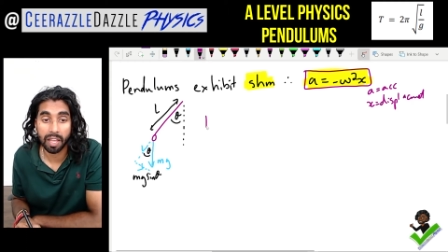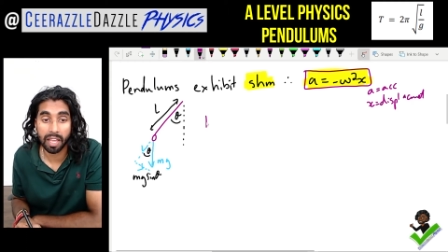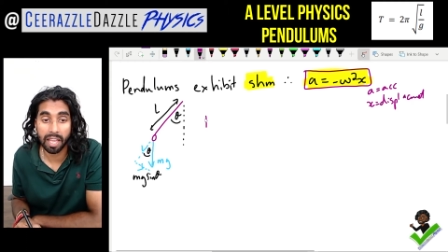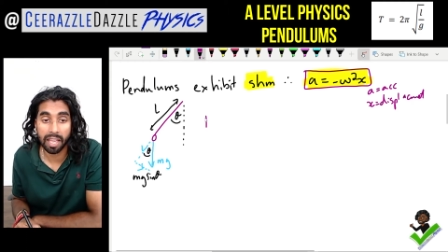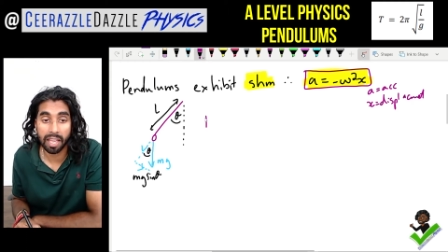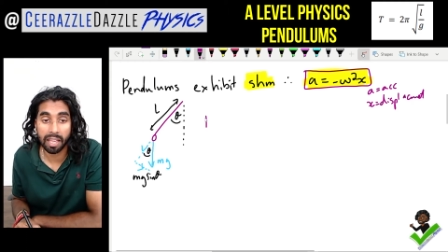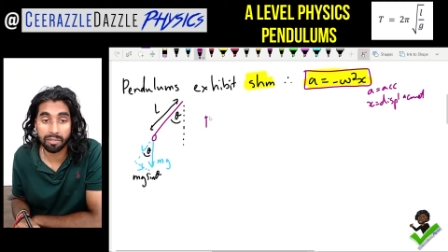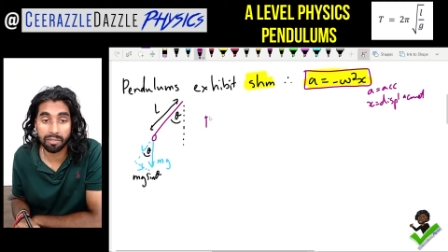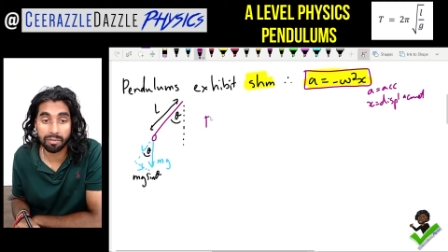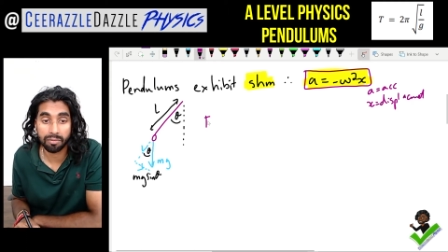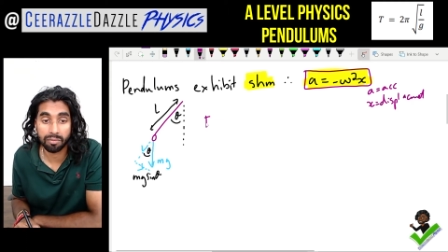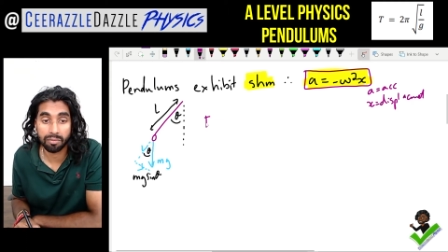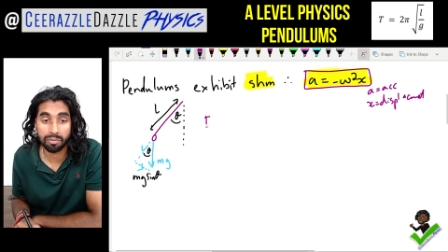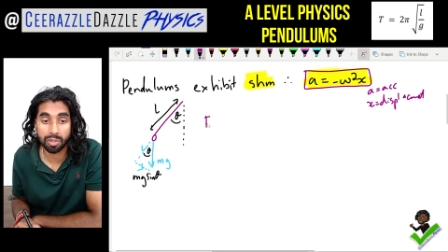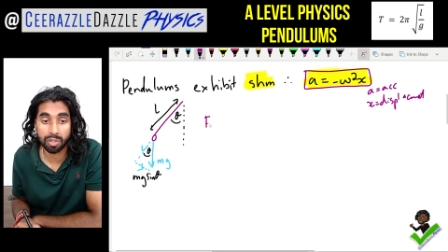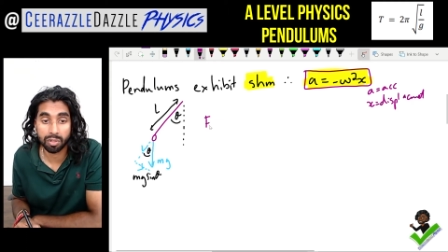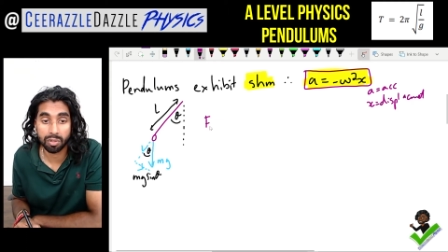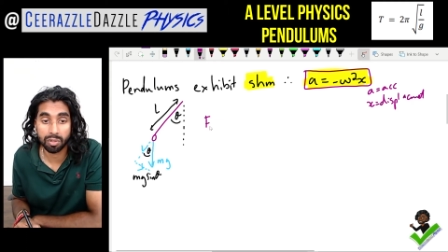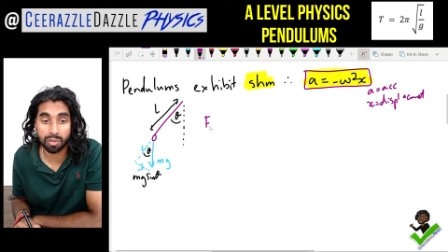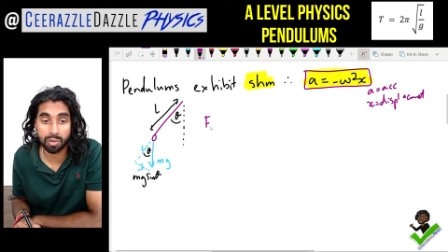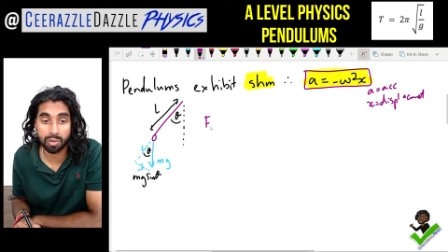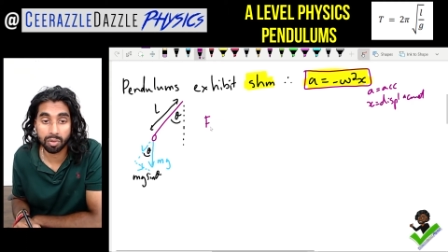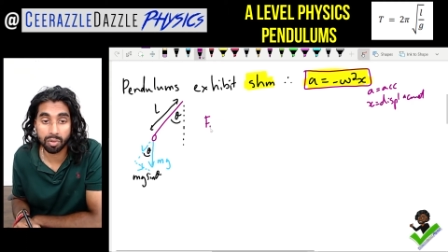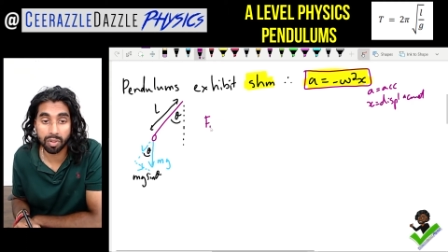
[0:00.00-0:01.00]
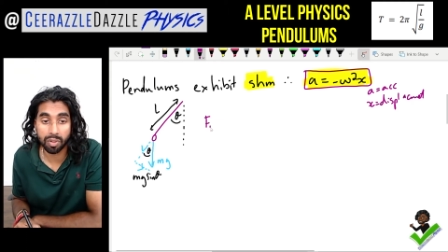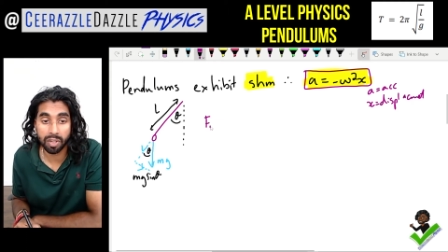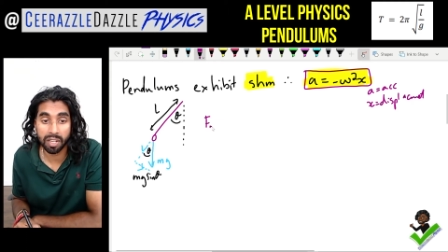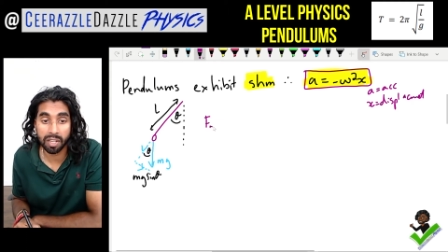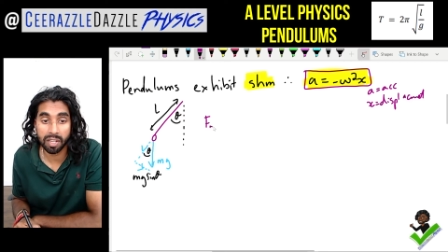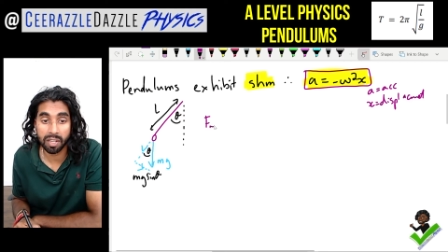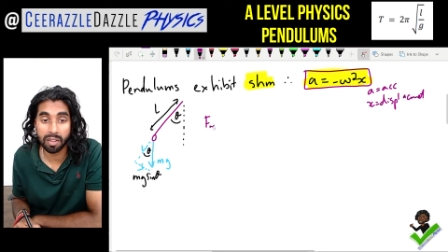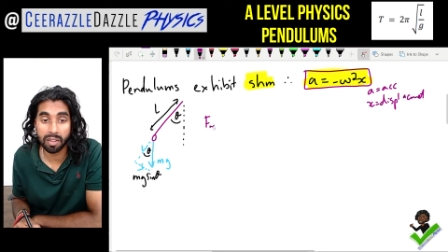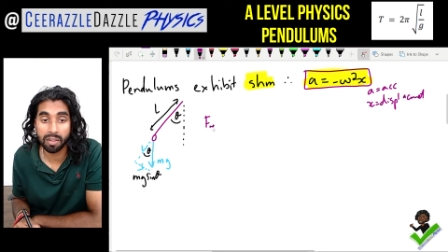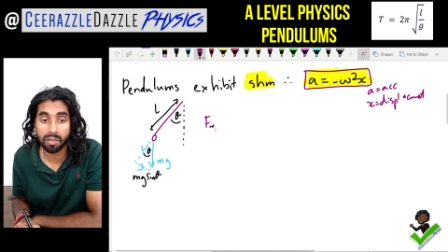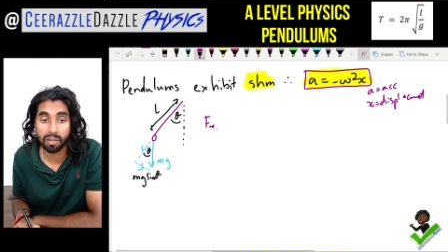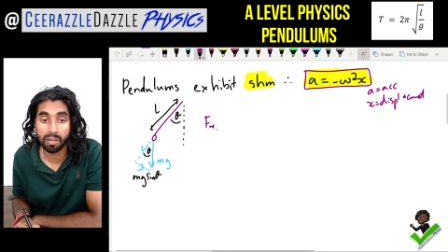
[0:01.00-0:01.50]
F
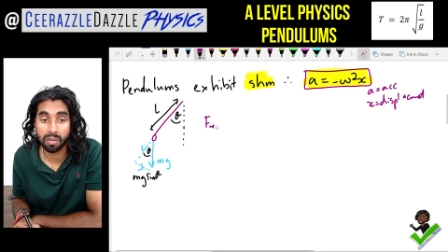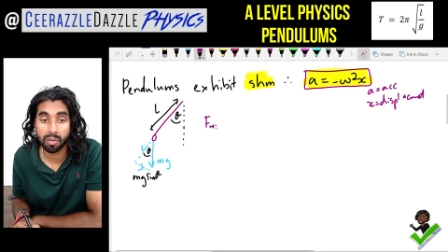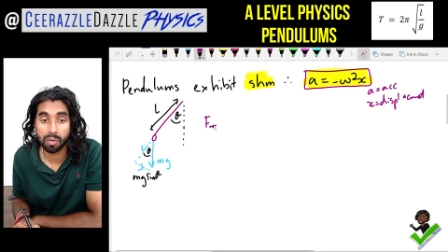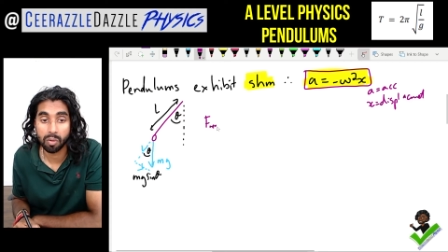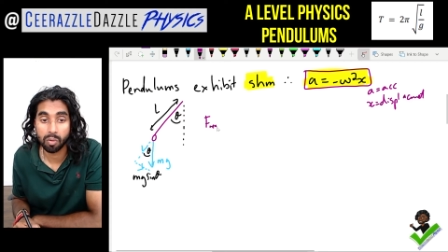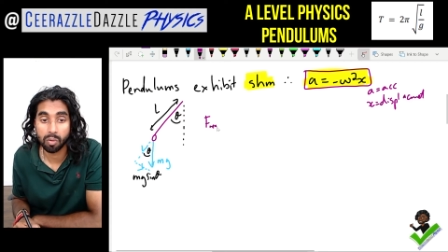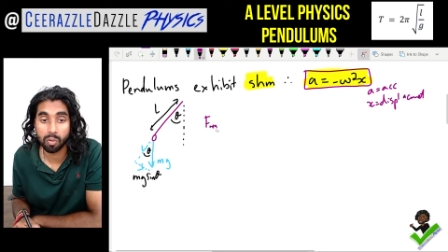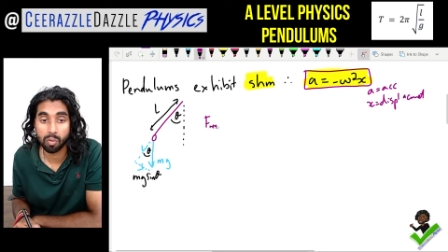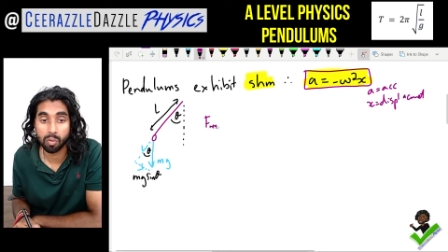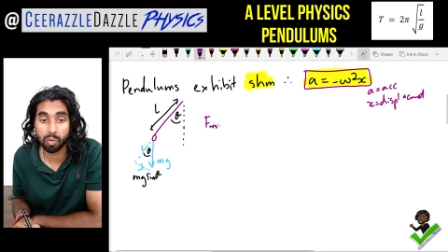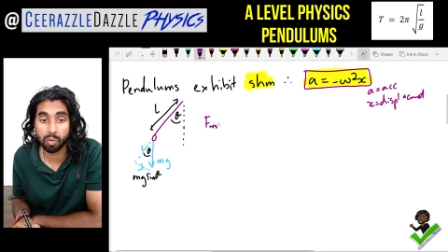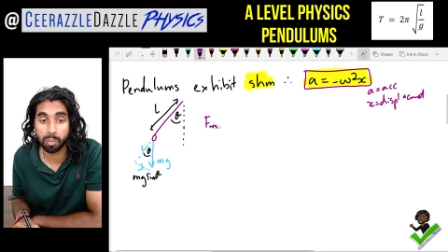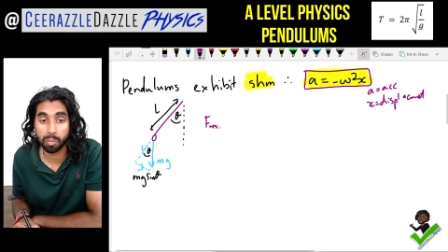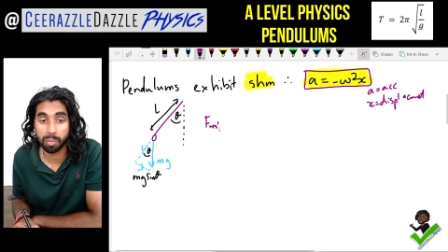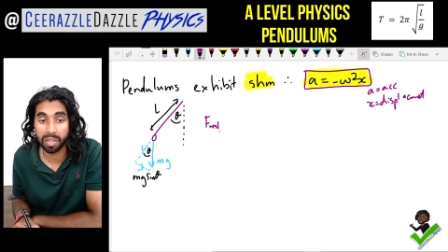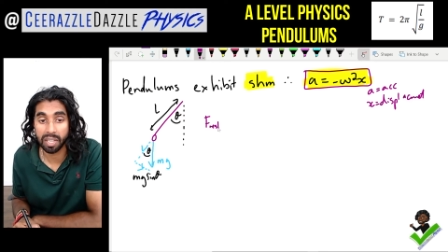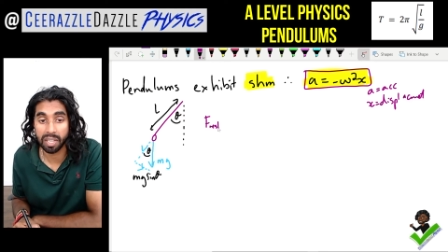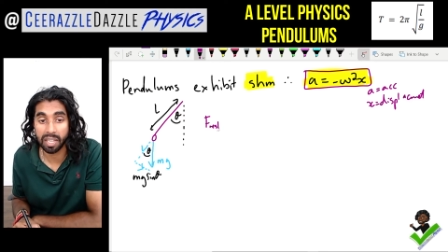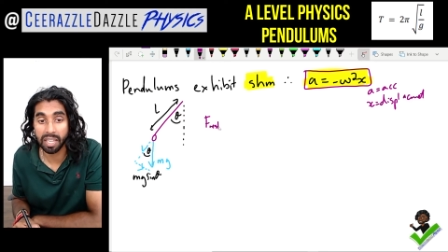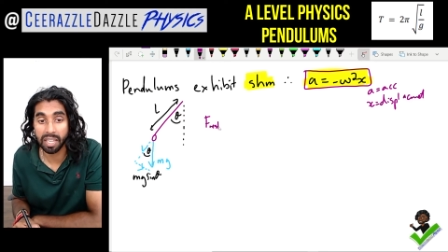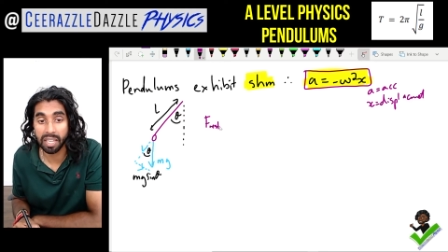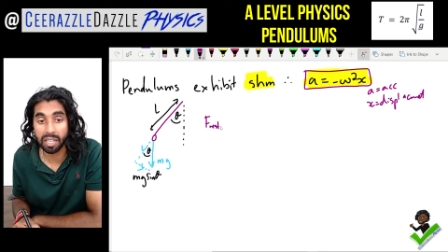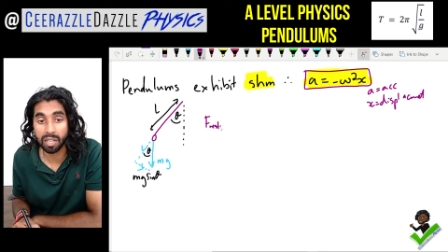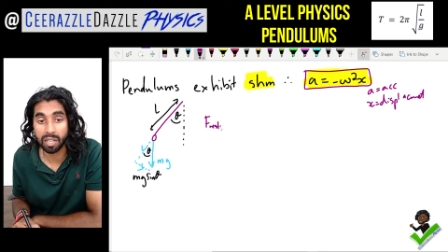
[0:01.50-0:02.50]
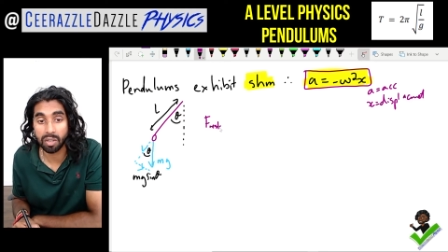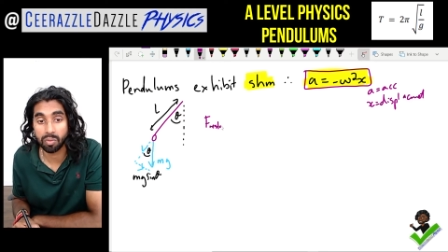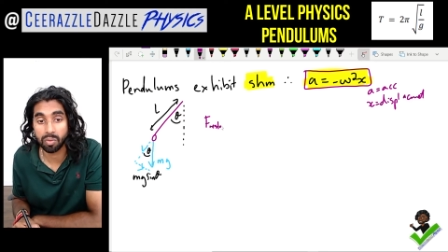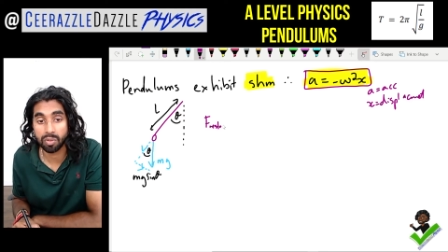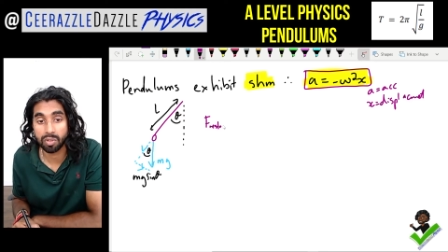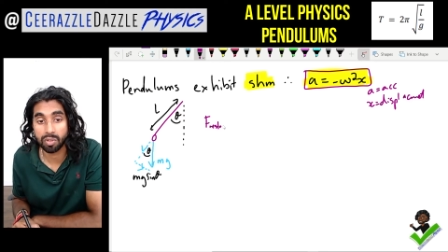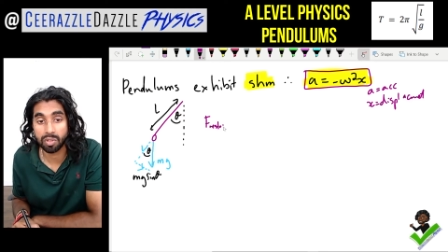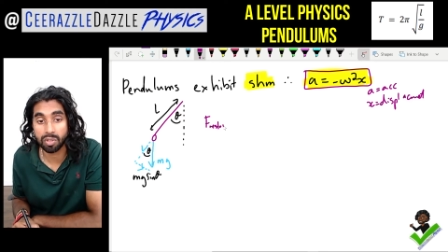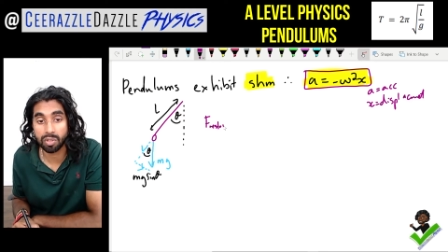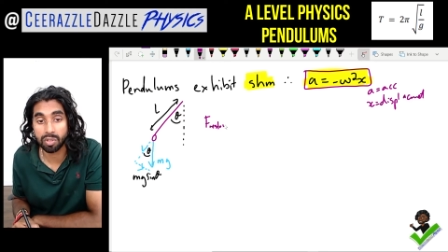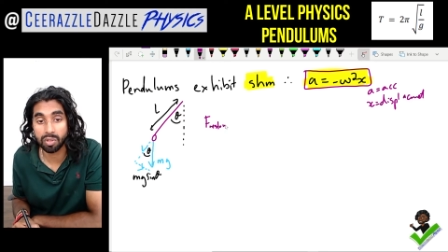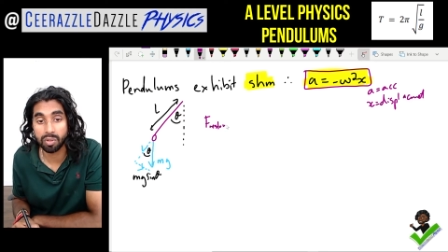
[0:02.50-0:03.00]
restoring will be equal
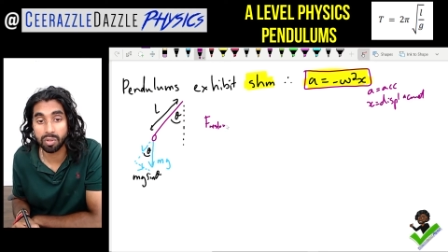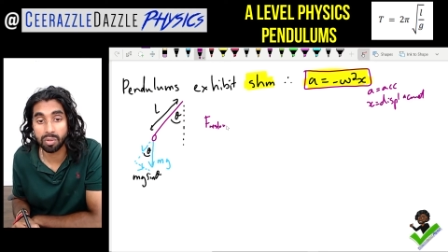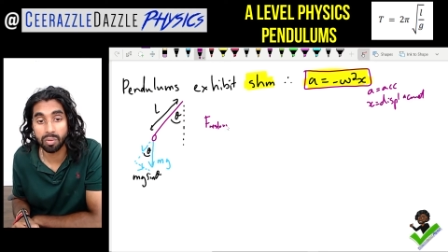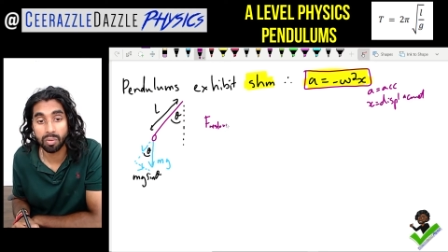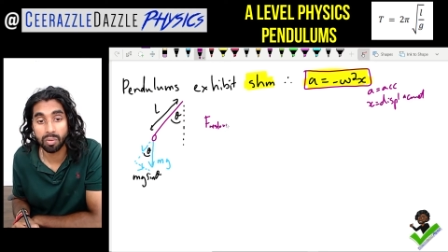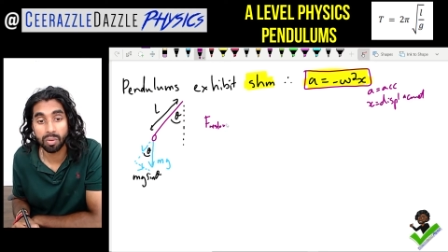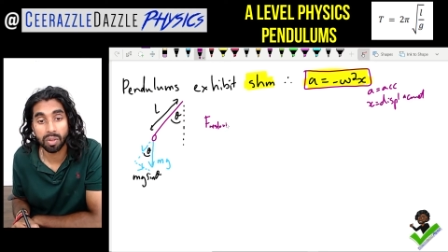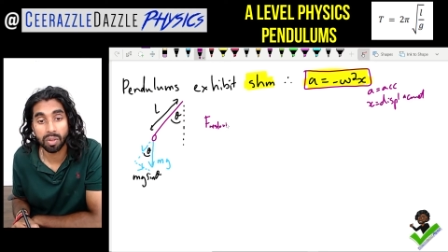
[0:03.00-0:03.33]
to